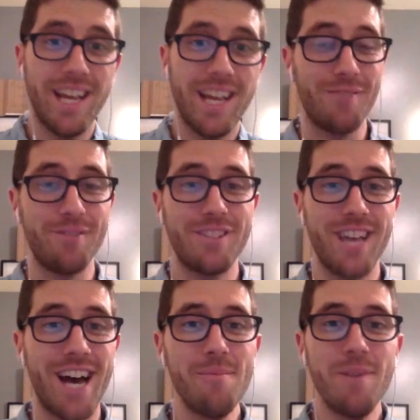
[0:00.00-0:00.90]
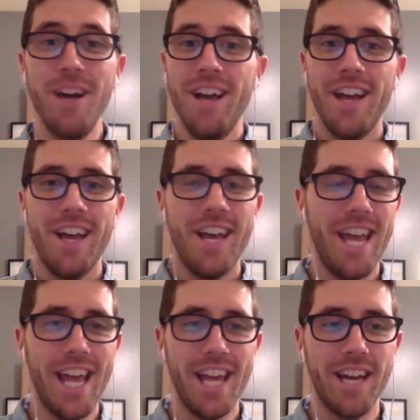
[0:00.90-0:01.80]
a lot of time
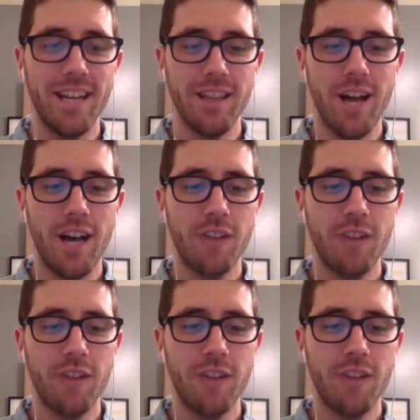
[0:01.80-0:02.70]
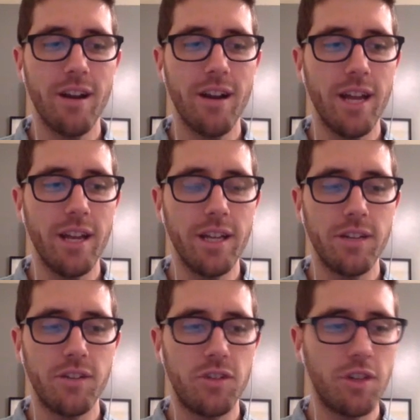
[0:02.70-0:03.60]
and, and, i'd lost balance there and it
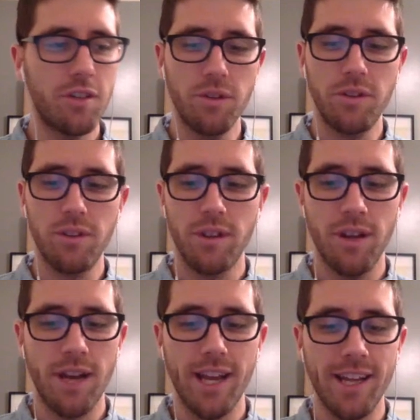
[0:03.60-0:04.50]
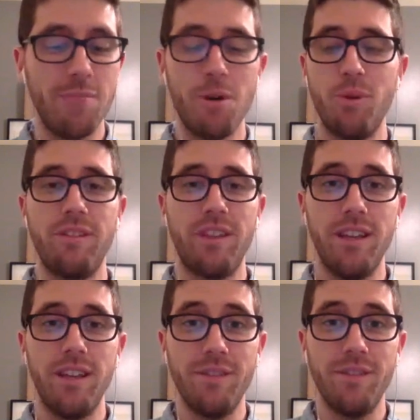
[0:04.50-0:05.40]
just was i came up with this
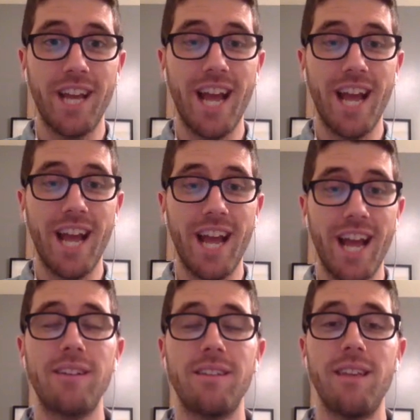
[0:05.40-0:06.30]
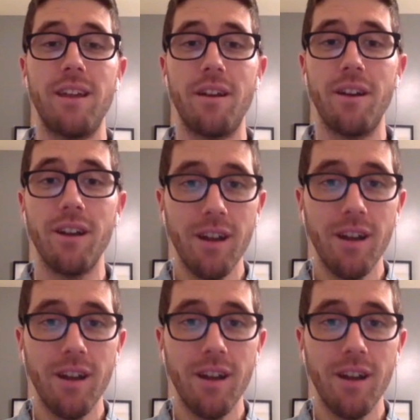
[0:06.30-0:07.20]
idea of like i need to get back to center
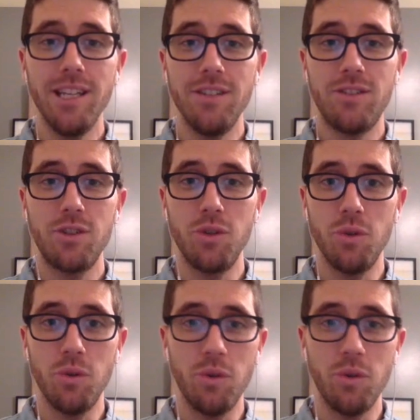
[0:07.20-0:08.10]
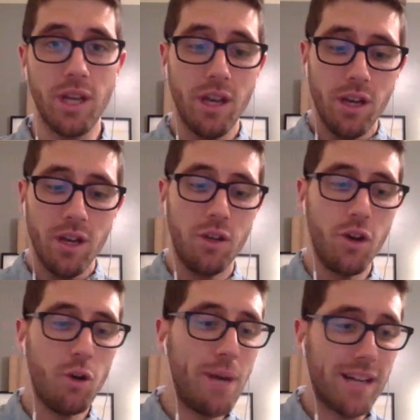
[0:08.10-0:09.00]
i need to like
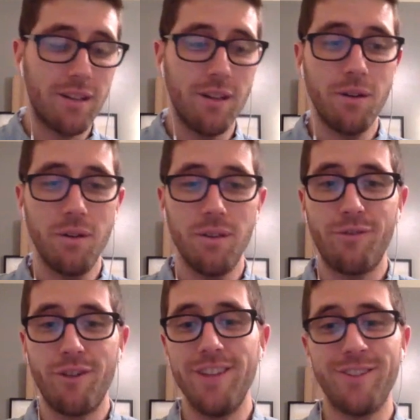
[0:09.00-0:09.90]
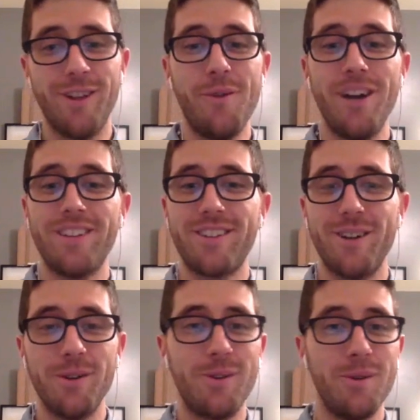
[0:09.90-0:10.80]
go back to the friends on the west
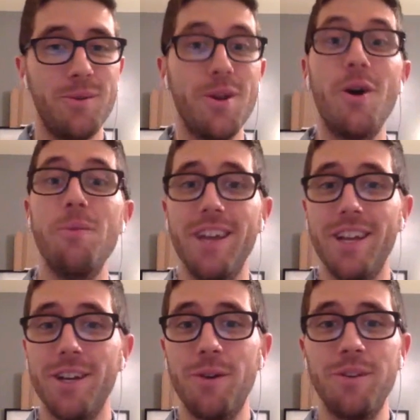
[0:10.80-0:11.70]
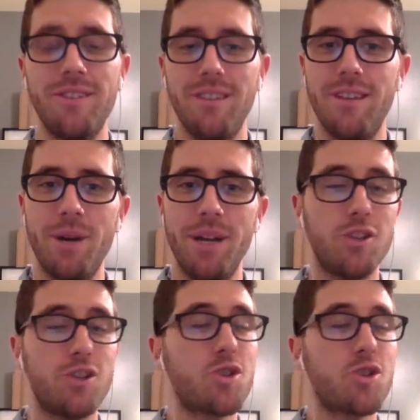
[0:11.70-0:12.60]
coast who know me and go and see them i
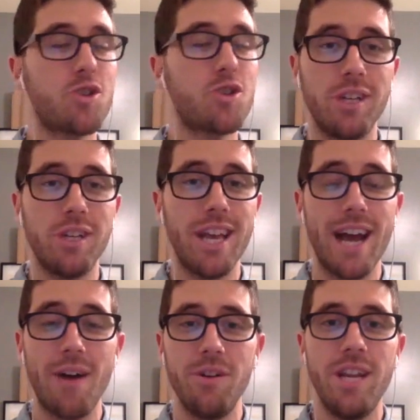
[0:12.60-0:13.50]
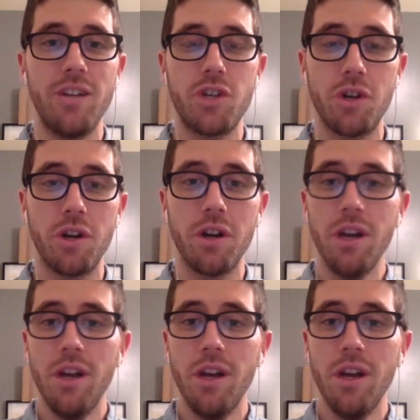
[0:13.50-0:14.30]
need to travel get out in nature